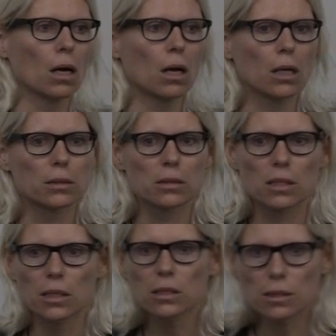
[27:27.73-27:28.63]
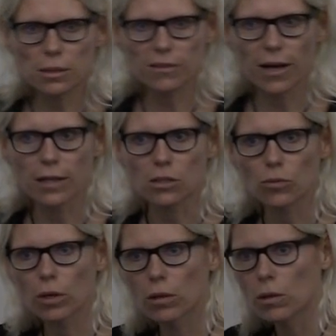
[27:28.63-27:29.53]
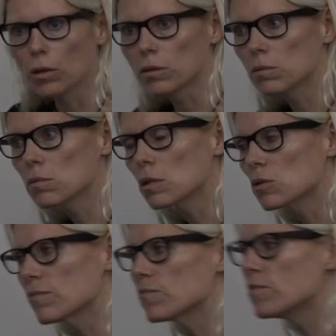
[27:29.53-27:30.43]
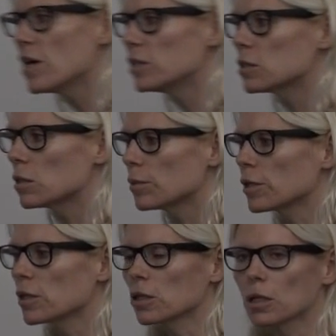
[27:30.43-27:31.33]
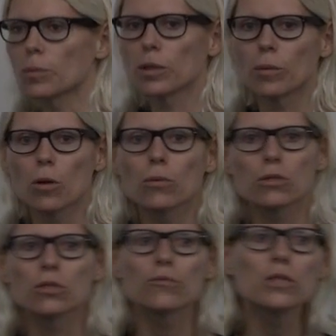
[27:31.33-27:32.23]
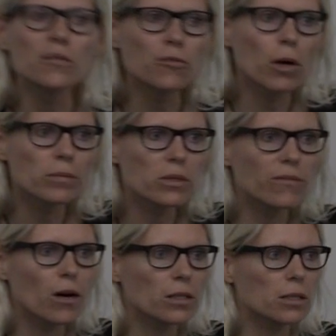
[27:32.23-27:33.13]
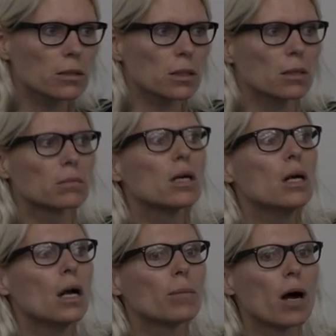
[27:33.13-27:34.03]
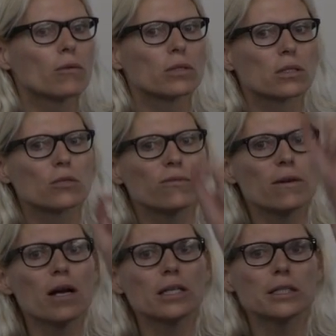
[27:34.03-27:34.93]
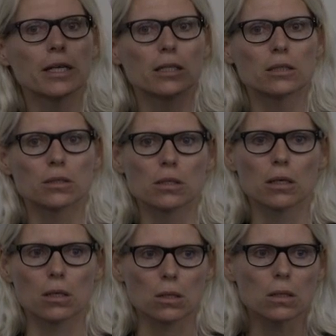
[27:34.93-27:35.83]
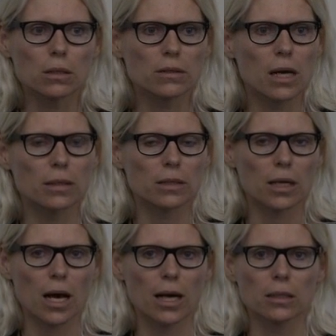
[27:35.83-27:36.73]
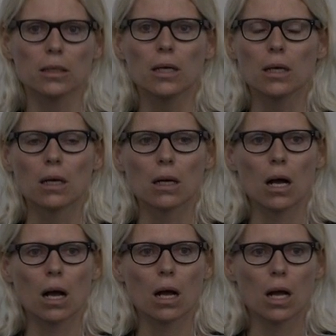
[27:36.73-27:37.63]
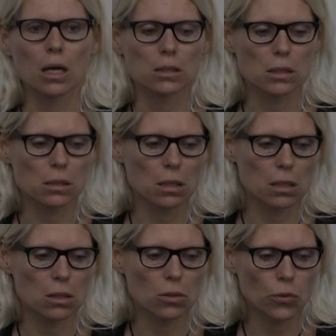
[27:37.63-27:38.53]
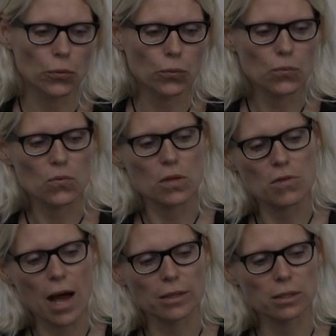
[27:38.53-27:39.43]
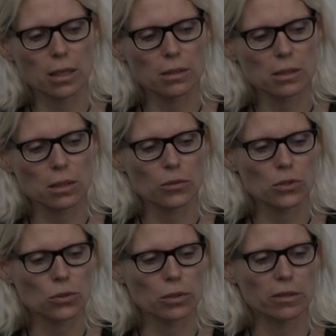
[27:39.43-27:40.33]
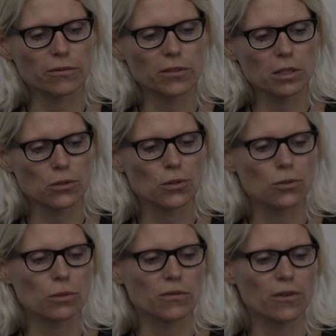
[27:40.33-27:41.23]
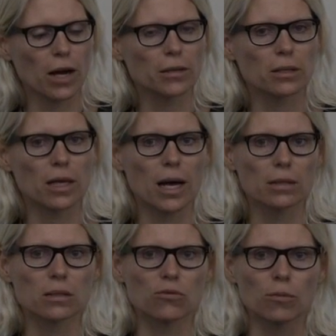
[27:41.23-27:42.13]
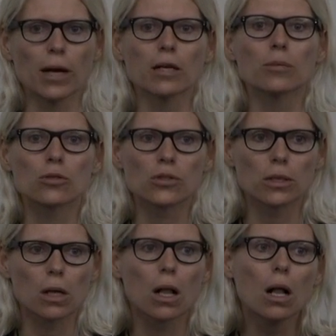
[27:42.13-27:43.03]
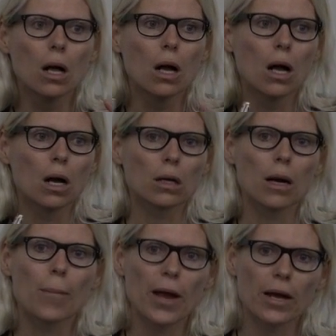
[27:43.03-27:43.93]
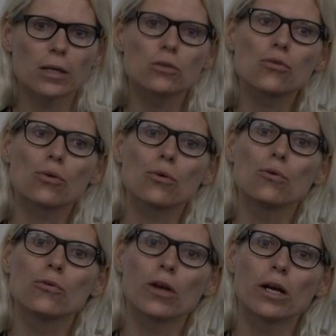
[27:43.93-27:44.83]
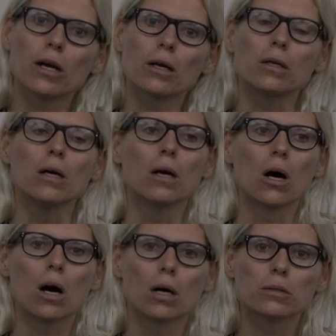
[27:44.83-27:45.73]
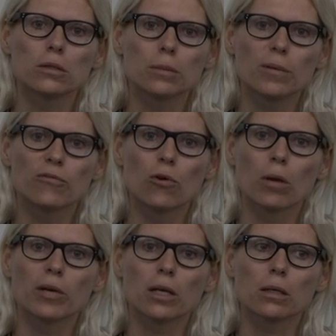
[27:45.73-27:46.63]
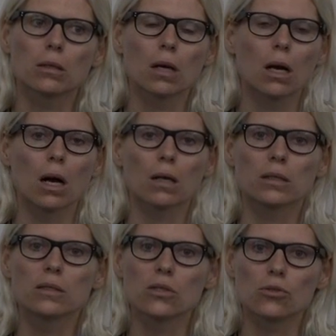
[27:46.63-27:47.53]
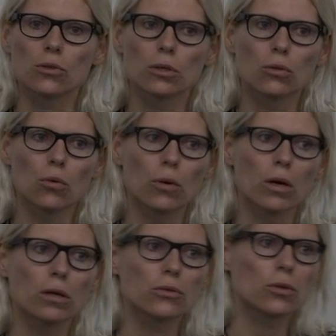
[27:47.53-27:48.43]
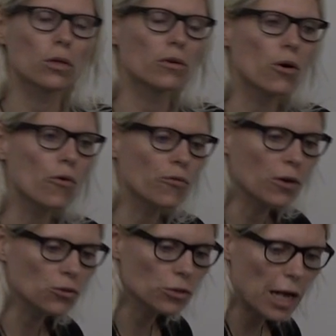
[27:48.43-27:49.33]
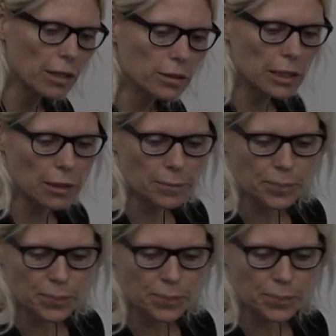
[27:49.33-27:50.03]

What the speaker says: And the idiot savants were very typically people with severe forms of autism, but with this very narrow skill that they had. And so in that sense, it was sort of easy to define that they had this remarkable skill compared to their underperforming condition or sort of low functionality.